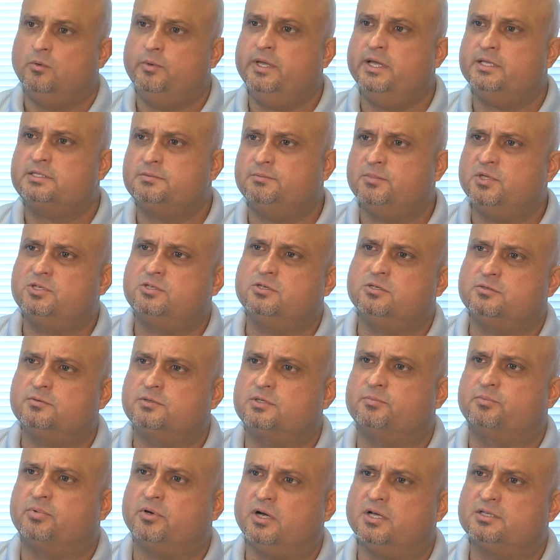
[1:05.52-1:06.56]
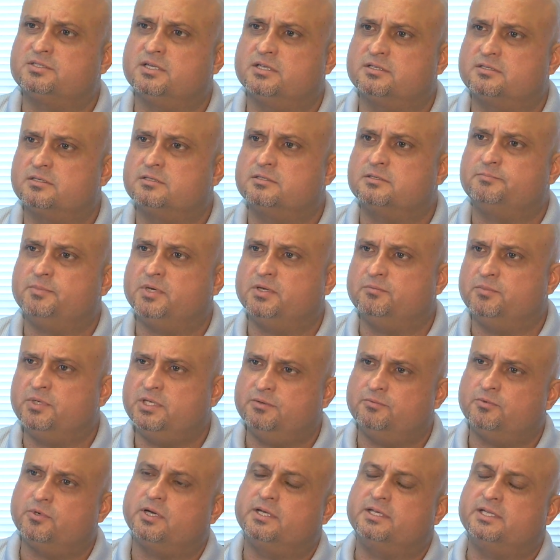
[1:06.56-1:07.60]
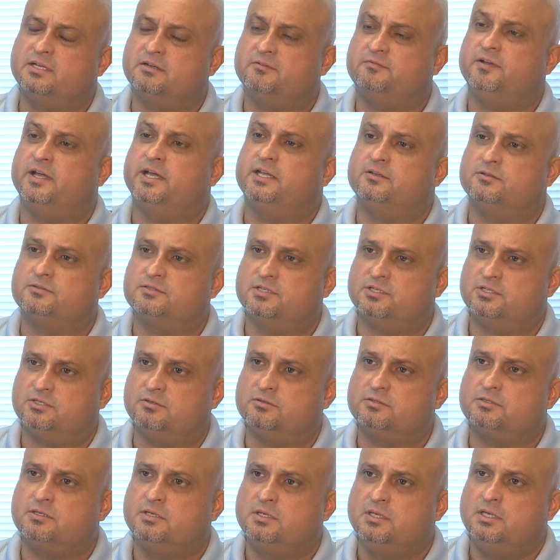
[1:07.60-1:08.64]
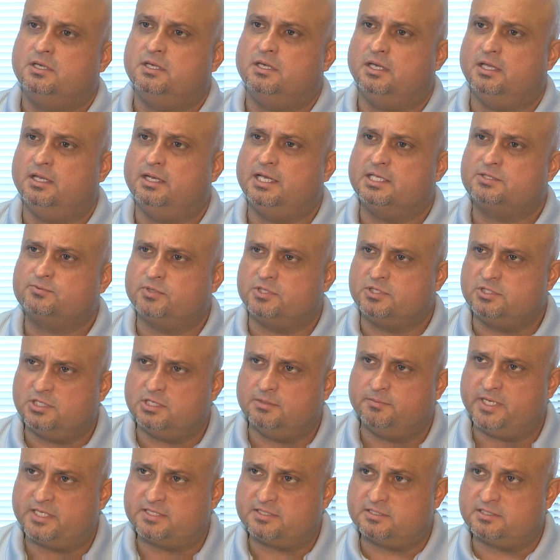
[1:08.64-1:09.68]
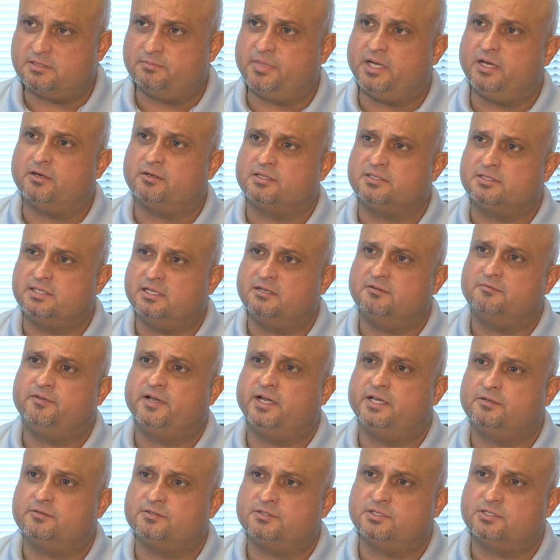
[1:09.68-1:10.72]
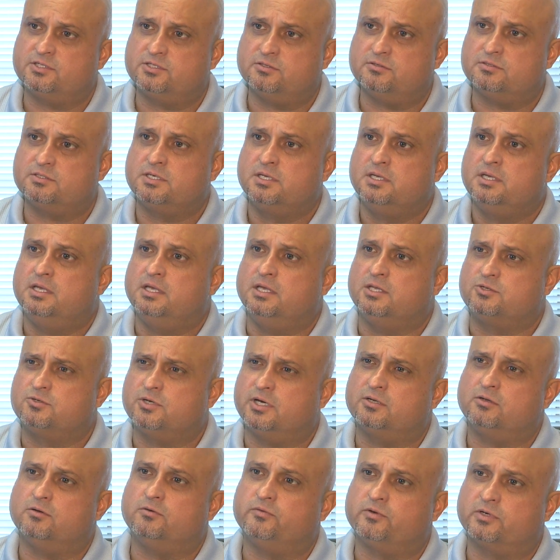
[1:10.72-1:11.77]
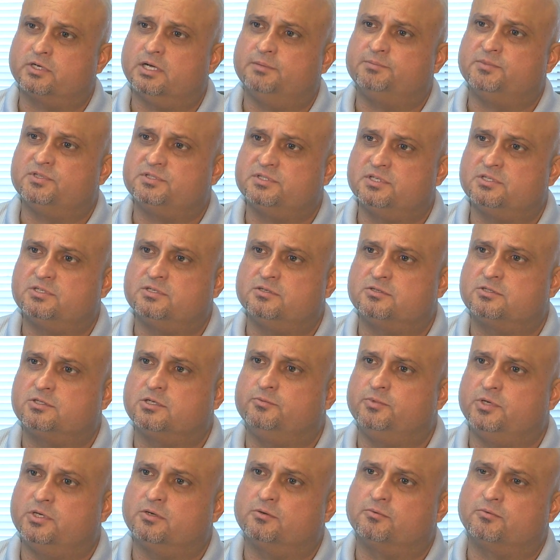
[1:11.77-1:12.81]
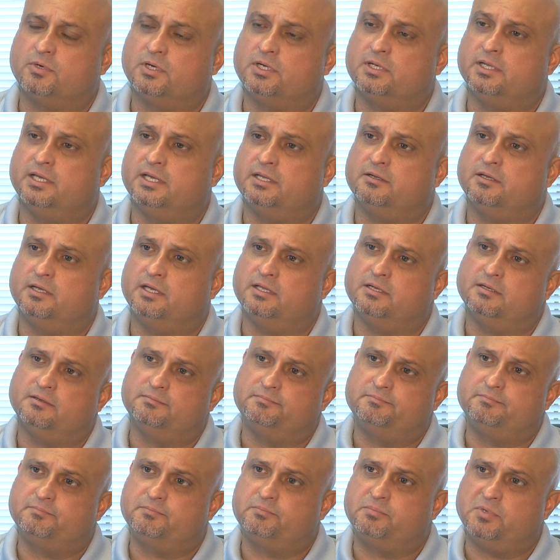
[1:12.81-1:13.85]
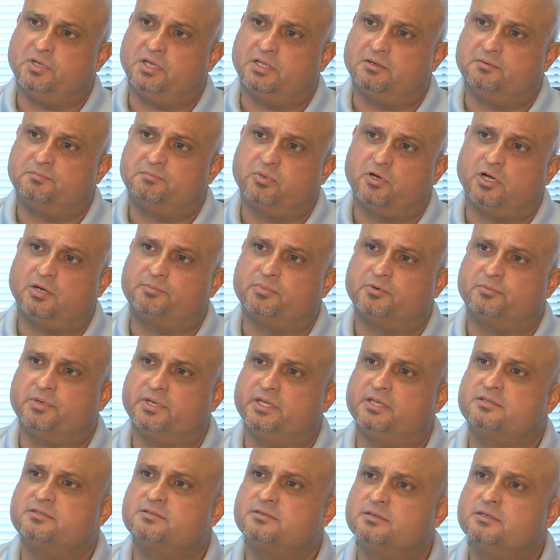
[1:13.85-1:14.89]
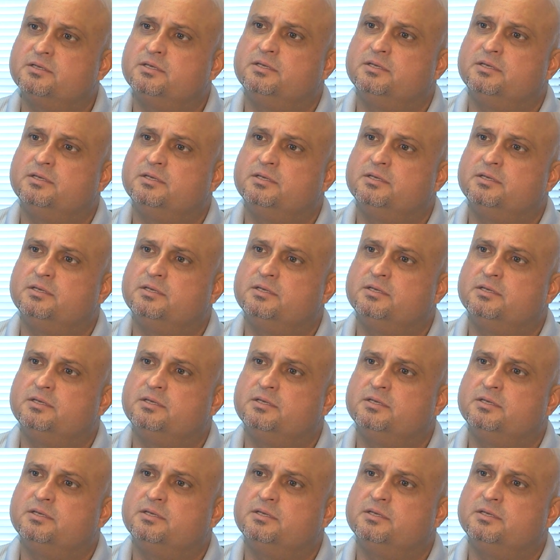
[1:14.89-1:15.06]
Well, we had some issues with the processes, but we are identifying those issues, and that's what GMS is about, identifying those issues and trying to overcome those issues so we could run at a, at a, at a proper pace.